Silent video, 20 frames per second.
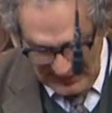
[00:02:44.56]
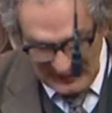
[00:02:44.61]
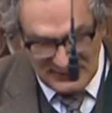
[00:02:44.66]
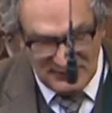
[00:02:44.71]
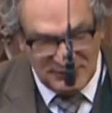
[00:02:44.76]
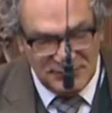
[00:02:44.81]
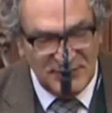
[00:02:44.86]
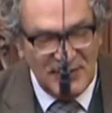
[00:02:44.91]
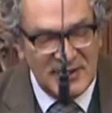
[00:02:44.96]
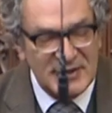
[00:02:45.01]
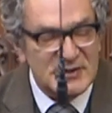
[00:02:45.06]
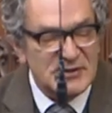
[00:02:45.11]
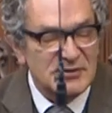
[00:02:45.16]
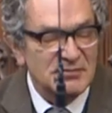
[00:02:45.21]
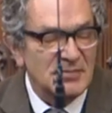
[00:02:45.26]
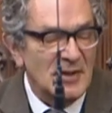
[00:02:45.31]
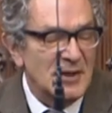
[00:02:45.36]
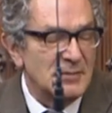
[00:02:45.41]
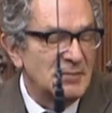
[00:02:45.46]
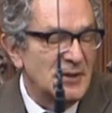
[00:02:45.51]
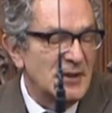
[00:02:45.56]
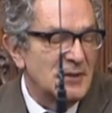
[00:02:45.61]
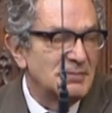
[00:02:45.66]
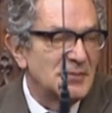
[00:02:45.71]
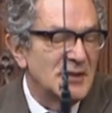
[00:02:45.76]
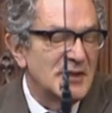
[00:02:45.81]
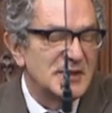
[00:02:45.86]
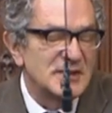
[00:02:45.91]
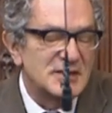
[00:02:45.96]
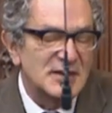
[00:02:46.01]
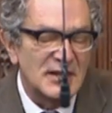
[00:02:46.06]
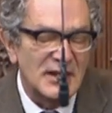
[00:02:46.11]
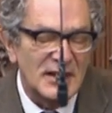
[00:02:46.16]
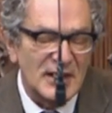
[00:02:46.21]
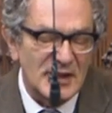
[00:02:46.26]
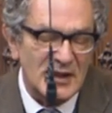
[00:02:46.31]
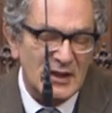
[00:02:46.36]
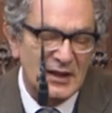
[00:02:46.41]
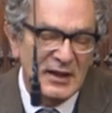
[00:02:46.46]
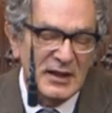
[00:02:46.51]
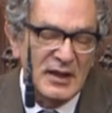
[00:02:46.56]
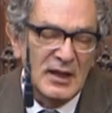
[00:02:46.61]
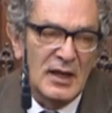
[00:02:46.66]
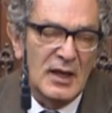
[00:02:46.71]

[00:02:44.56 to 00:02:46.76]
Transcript: and the fate of my people is clear.